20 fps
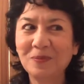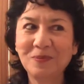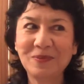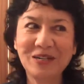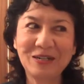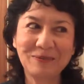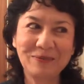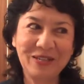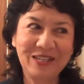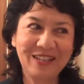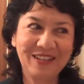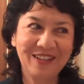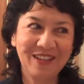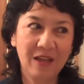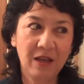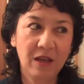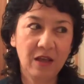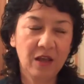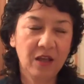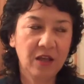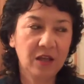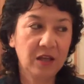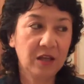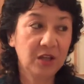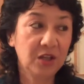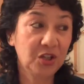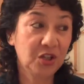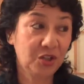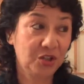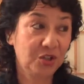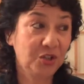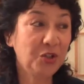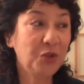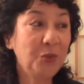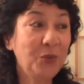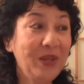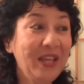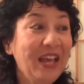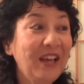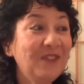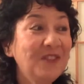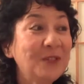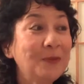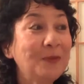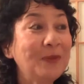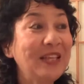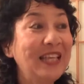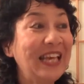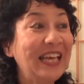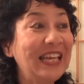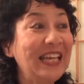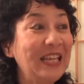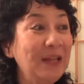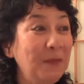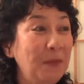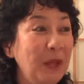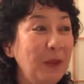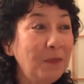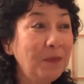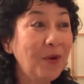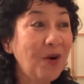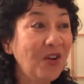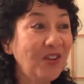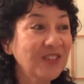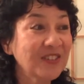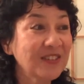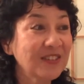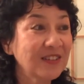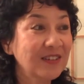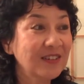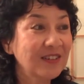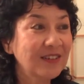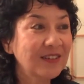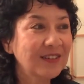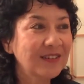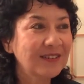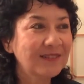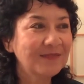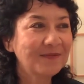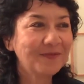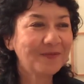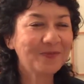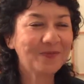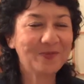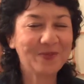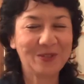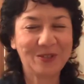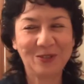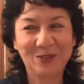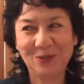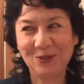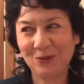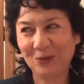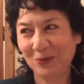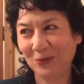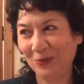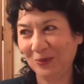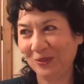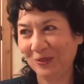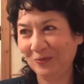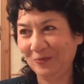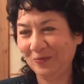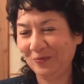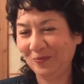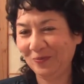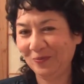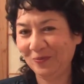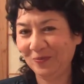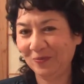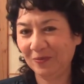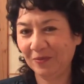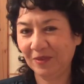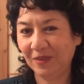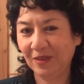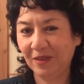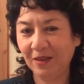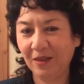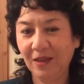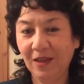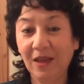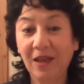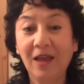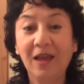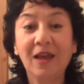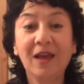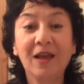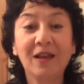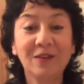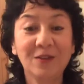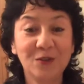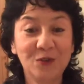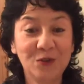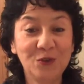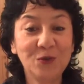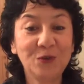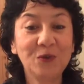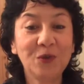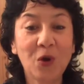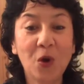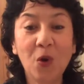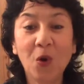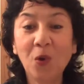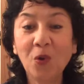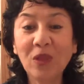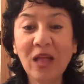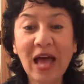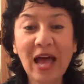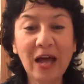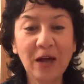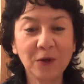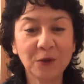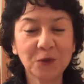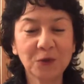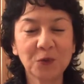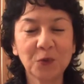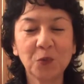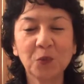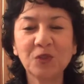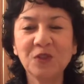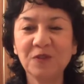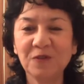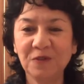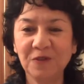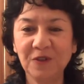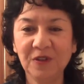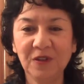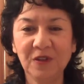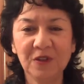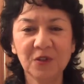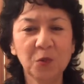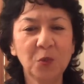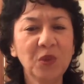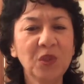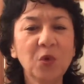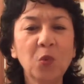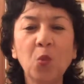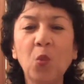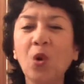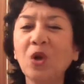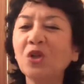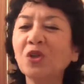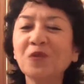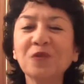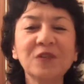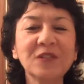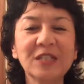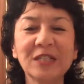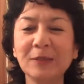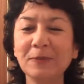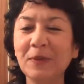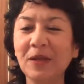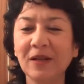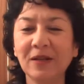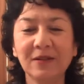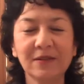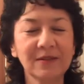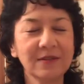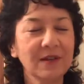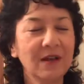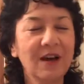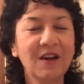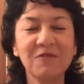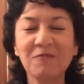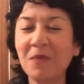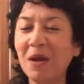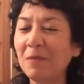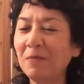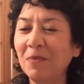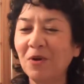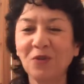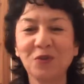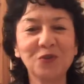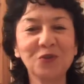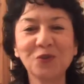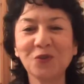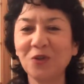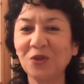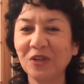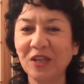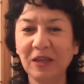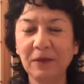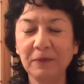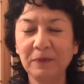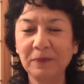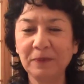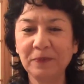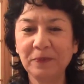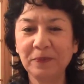Mommy, could we have spaghetti and meatballs? Sure. And soon the whole house was filled with the wonderful smells of my mother's cooking.